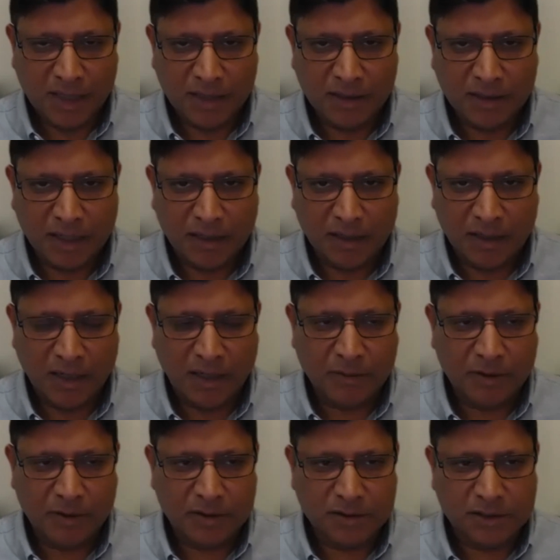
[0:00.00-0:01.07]
that
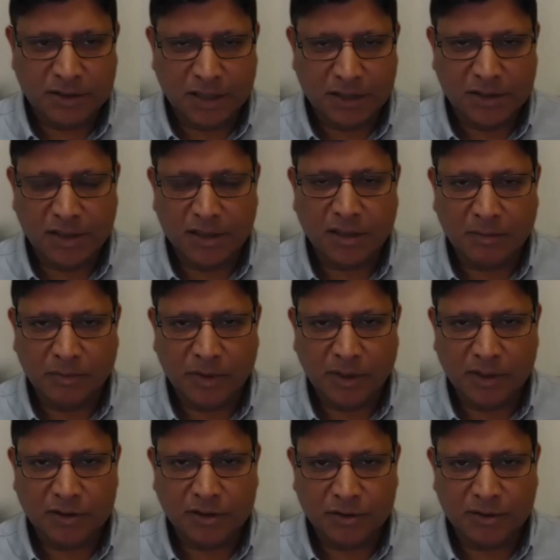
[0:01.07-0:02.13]
enables essentially
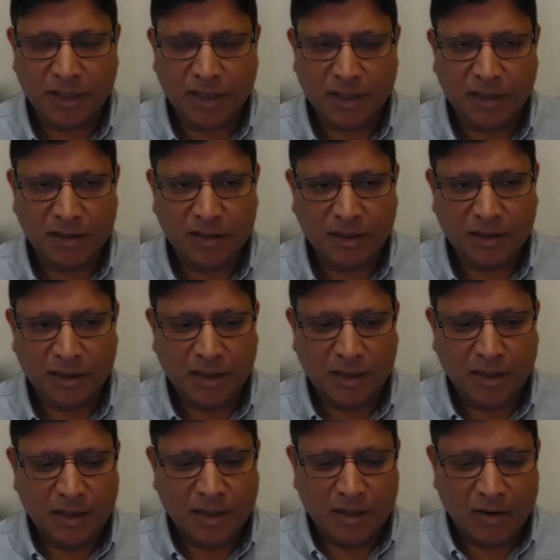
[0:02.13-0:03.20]
companies to then
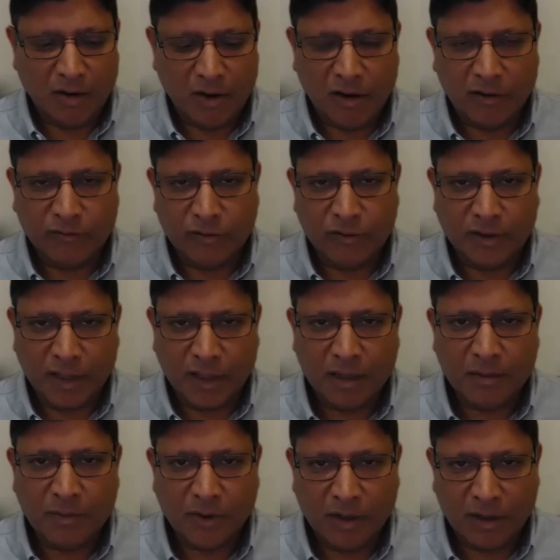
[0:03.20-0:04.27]
offer
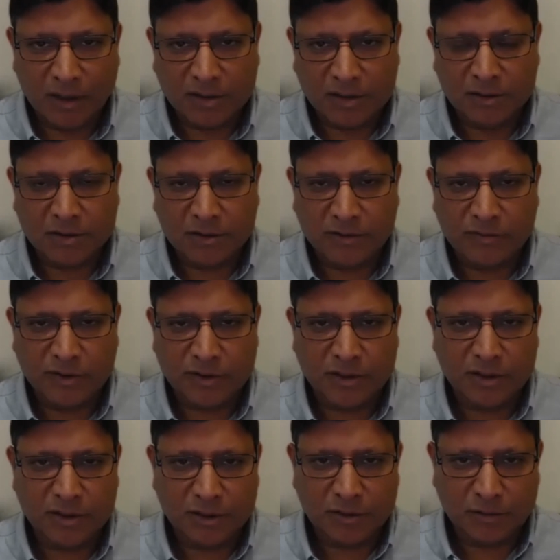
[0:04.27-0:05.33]
their products and
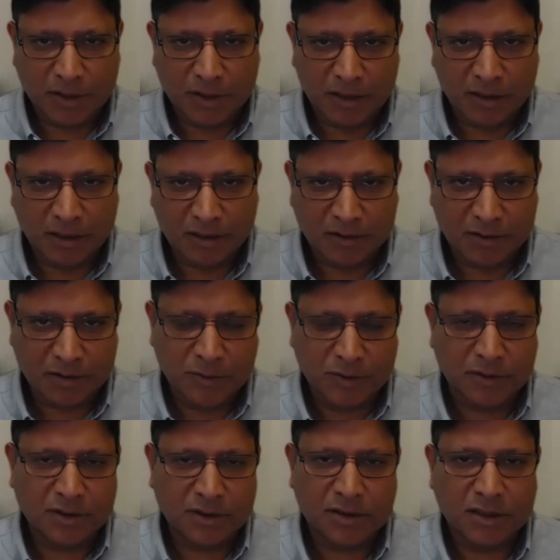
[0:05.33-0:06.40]
services to their
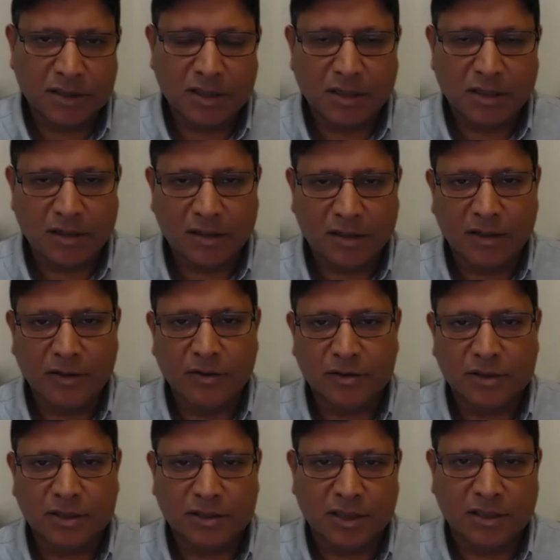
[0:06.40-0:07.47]
customers on a
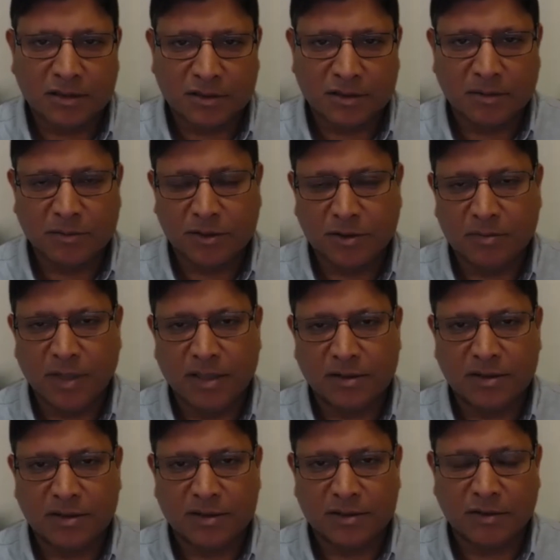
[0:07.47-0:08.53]
usage and consumption
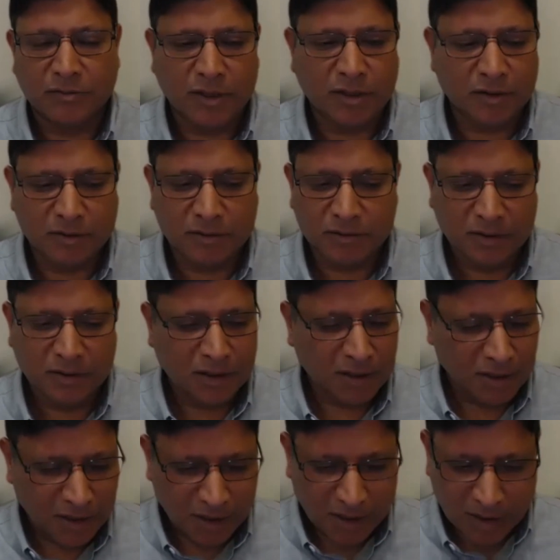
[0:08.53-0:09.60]
basis. So we do
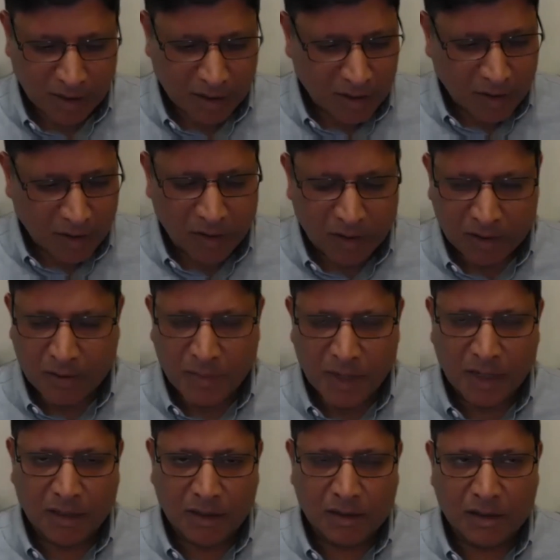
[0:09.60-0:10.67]

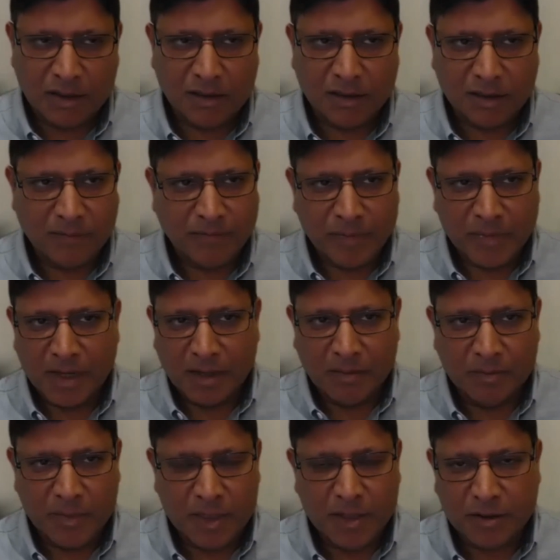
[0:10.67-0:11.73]
on-demand
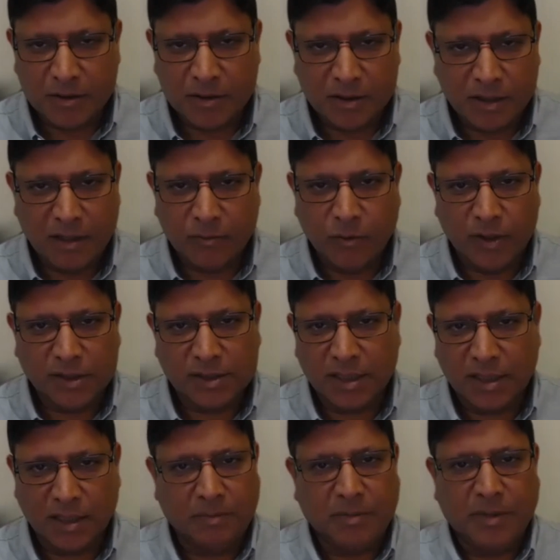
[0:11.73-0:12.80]
metered
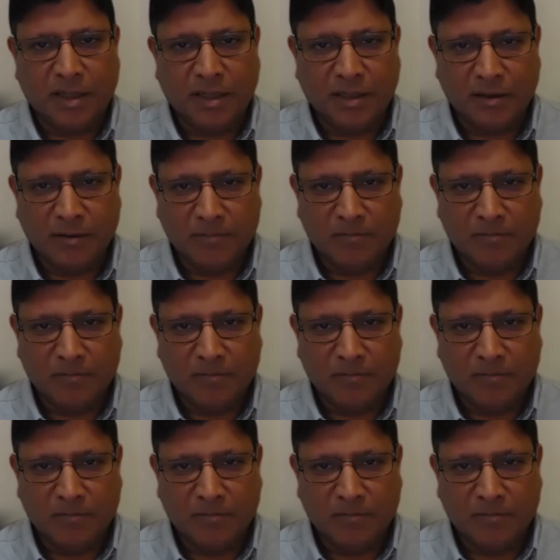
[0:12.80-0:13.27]
invoicing and billing.